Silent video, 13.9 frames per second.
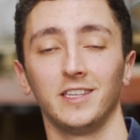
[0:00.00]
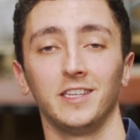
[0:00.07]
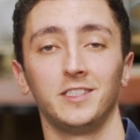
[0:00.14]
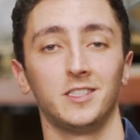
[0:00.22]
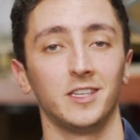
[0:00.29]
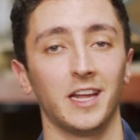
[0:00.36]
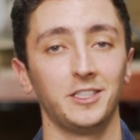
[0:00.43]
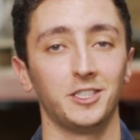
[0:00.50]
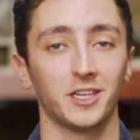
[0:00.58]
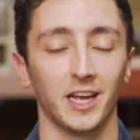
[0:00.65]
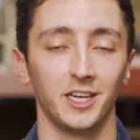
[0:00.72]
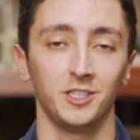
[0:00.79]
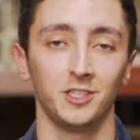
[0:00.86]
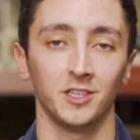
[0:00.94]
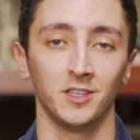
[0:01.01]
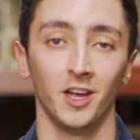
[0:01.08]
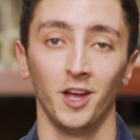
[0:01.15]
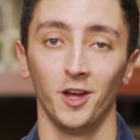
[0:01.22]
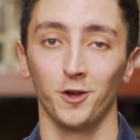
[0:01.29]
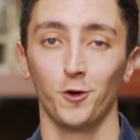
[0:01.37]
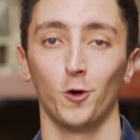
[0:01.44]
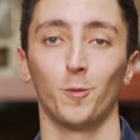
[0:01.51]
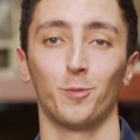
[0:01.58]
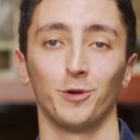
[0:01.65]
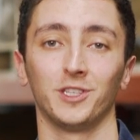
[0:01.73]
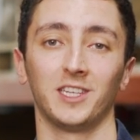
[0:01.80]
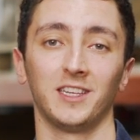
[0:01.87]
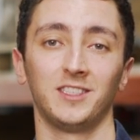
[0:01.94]
theatres in education,
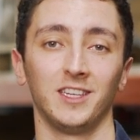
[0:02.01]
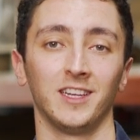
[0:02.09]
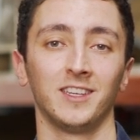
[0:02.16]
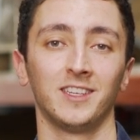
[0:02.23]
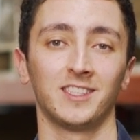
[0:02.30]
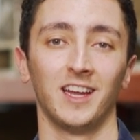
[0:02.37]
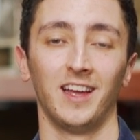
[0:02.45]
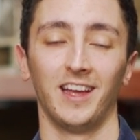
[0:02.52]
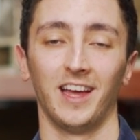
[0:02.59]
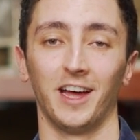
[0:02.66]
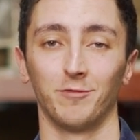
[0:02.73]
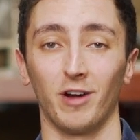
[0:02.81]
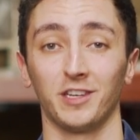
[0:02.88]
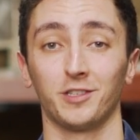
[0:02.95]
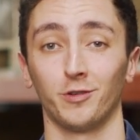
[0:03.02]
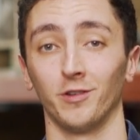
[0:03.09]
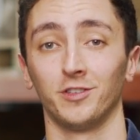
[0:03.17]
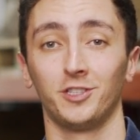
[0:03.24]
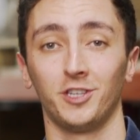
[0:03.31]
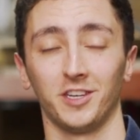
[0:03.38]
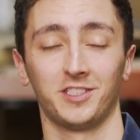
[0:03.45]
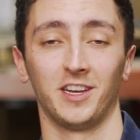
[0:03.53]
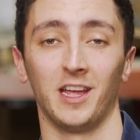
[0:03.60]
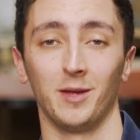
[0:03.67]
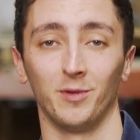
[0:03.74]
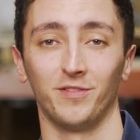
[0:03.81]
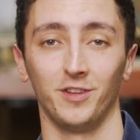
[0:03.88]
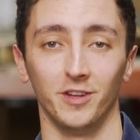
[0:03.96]
corporate settings, and restaurants, just to
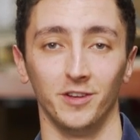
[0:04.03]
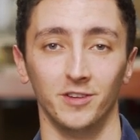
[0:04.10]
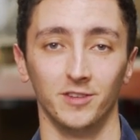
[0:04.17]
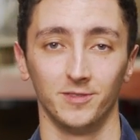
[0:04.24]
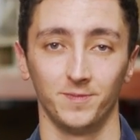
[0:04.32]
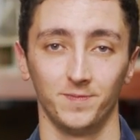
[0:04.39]
name a few.